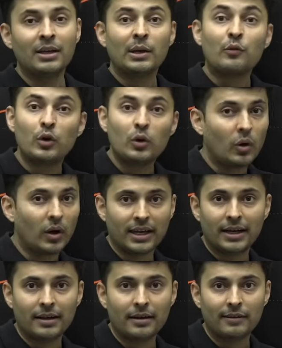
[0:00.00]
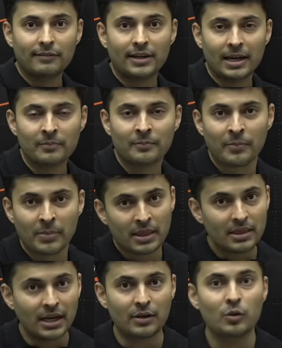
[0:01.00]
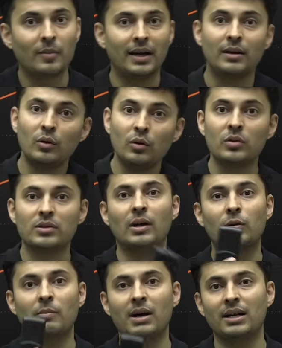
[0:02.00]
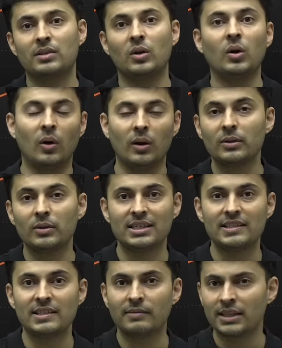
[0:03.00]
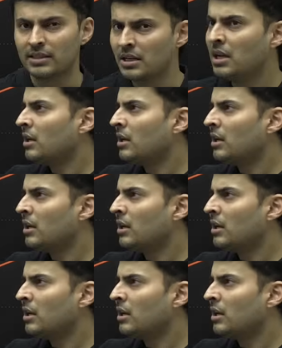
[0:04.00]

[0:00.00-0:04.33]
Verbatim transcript: If you do not get enough time, then you might lose out marks on all those easy ones.